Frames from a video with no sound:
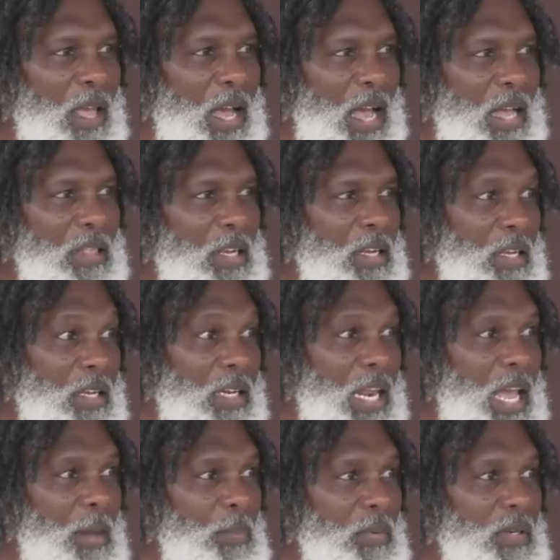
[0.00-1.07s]
I think it can
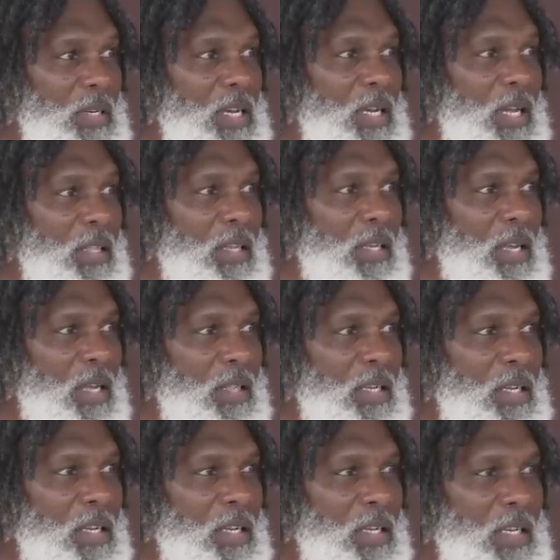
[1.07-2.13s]
happen, yeah. I think
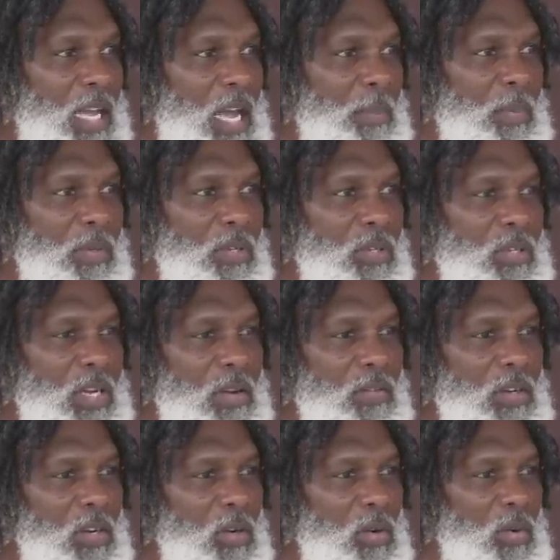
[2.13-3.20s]
it can happen. You
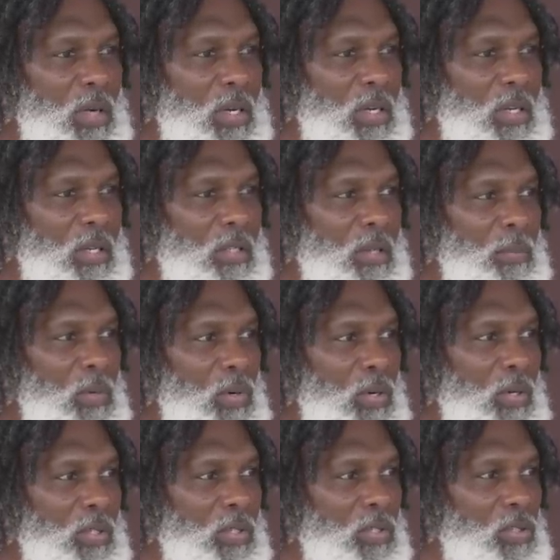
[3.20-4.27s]
never know. The
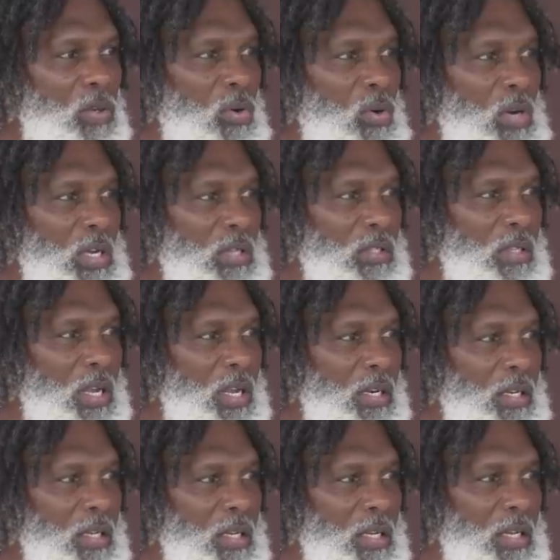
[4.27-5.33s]
more toys that
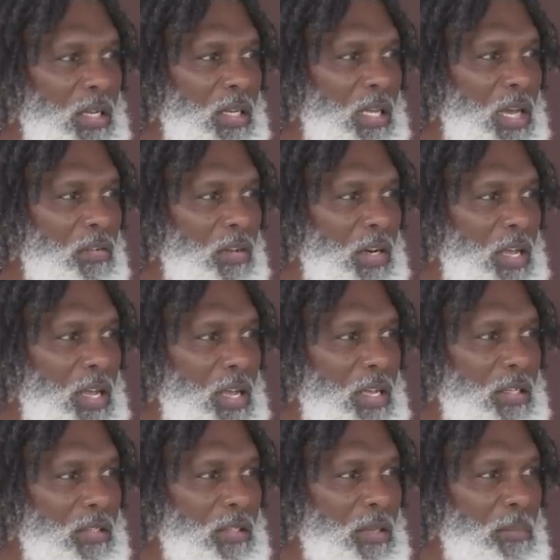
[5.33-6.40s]
Kevin
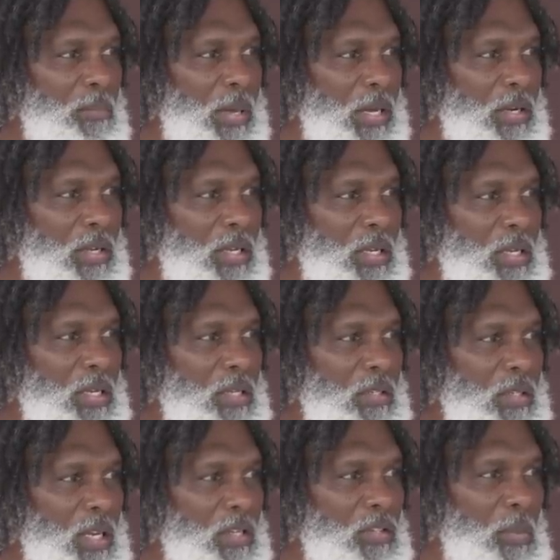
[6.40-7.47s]
has, the better he
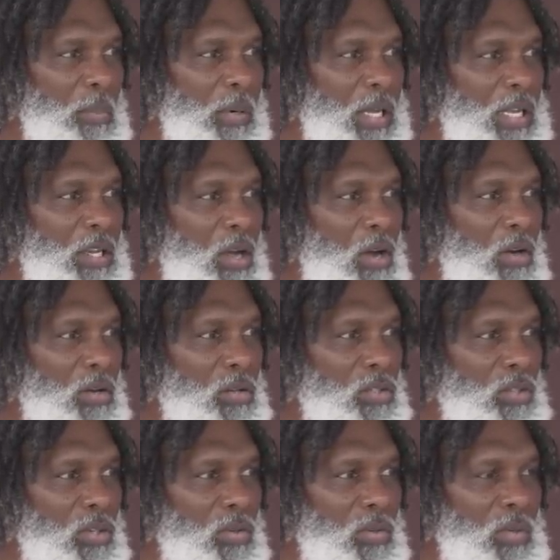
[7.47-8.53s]
is as a play caller.
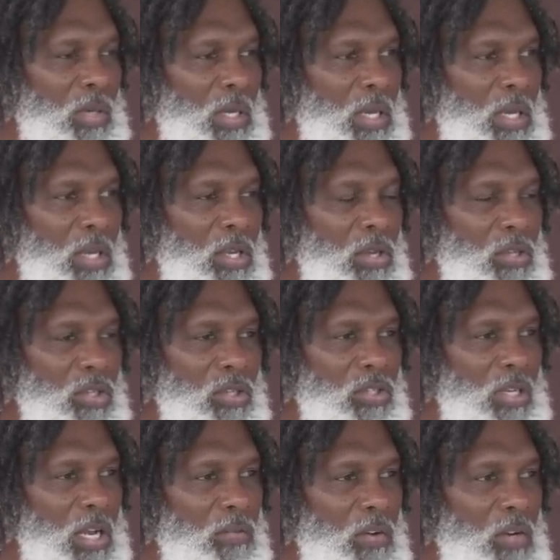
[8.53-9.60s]
So you
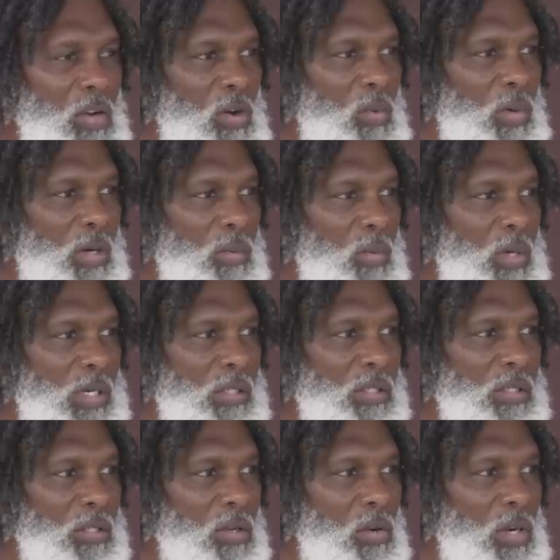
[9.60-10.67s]
just never know
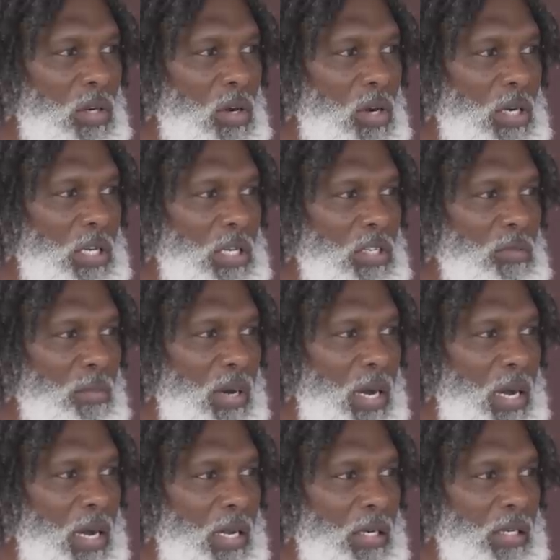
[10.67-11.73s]
what's going on in his
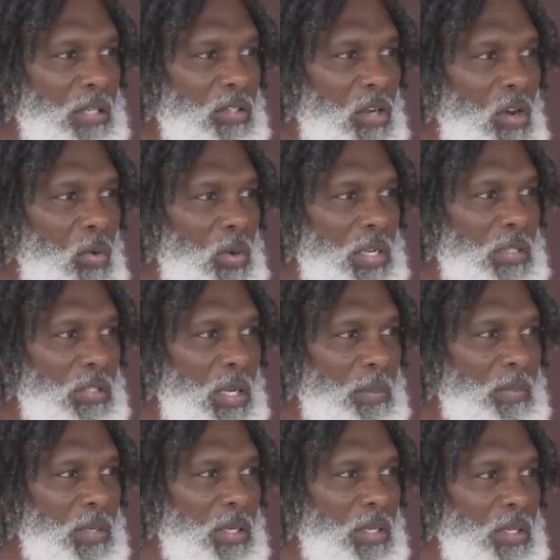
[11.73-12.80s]
mind. It's always
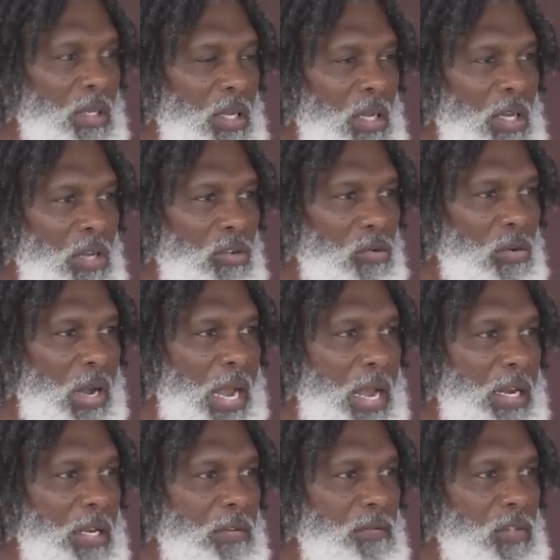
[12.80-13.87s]
something
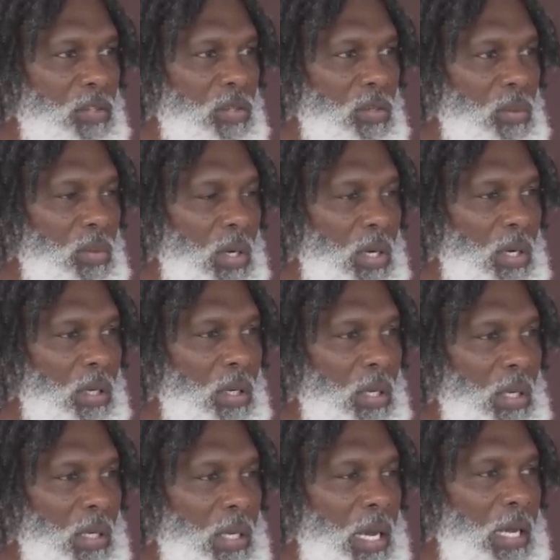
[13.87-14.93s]
creative to
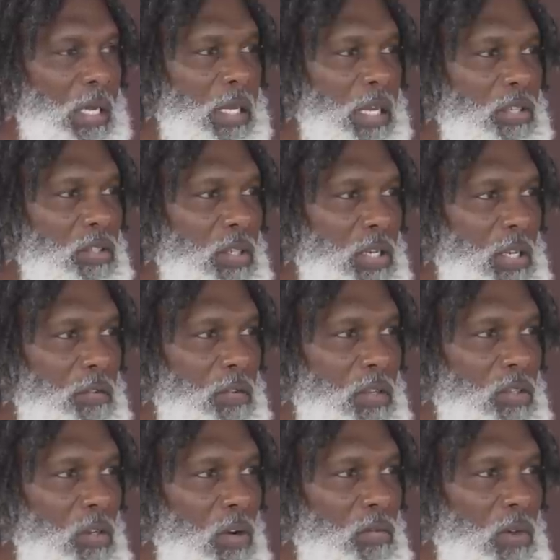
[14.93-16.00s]
kind of catch the
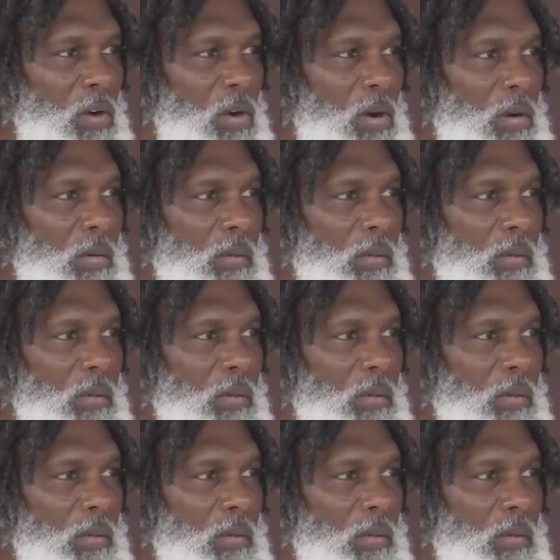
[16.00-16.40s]
defense off guard.